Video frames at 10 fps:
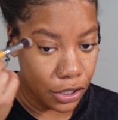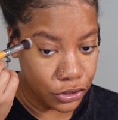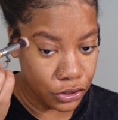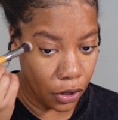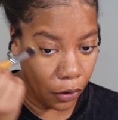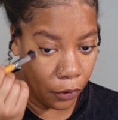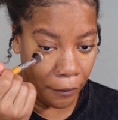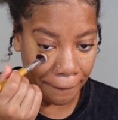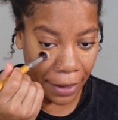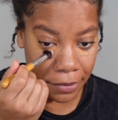
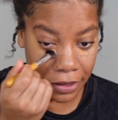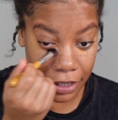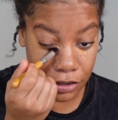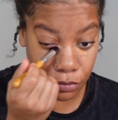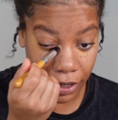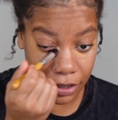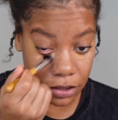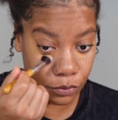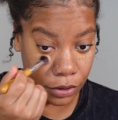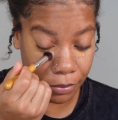So maybe that's why it
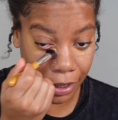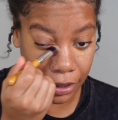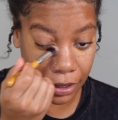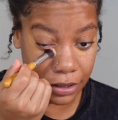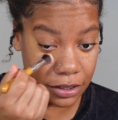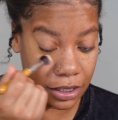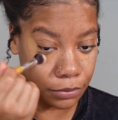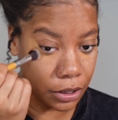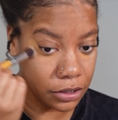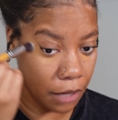doesn't really make a lot of sense
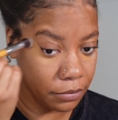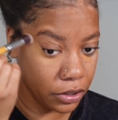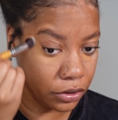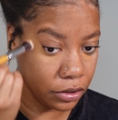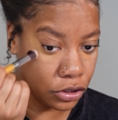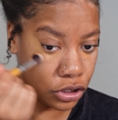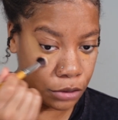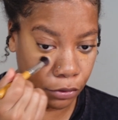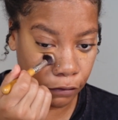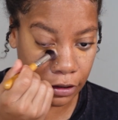because I'm literally just
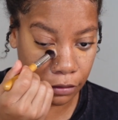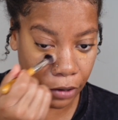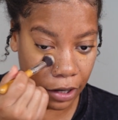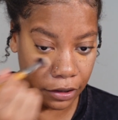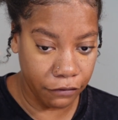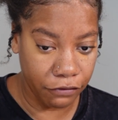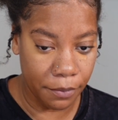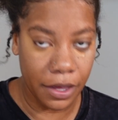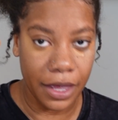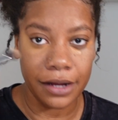moving the product
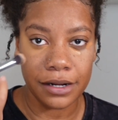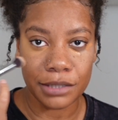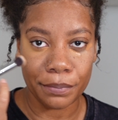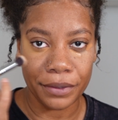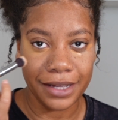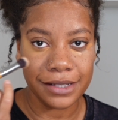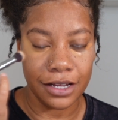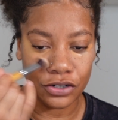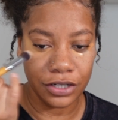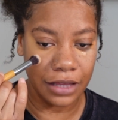from in its place
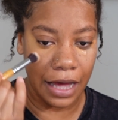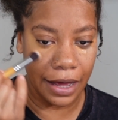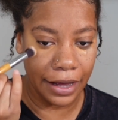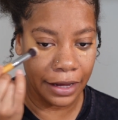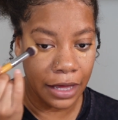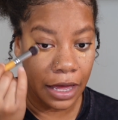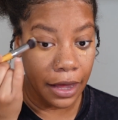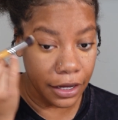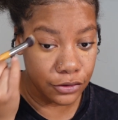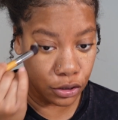underneath the eye
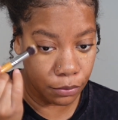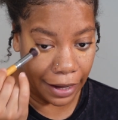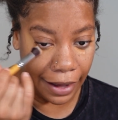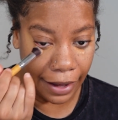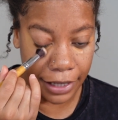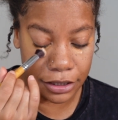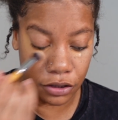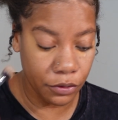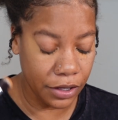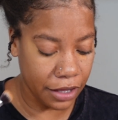into my eye.
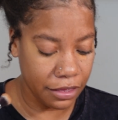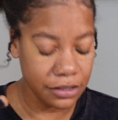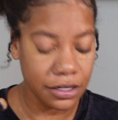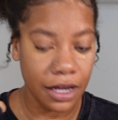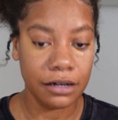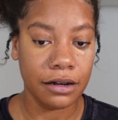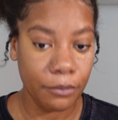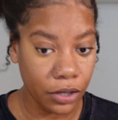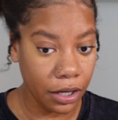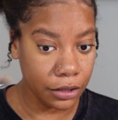So yeah, that's kind of done.
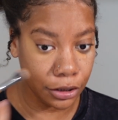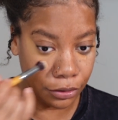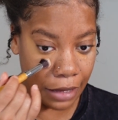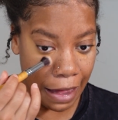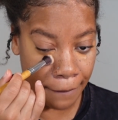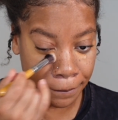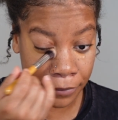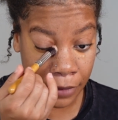We're not gonna do that.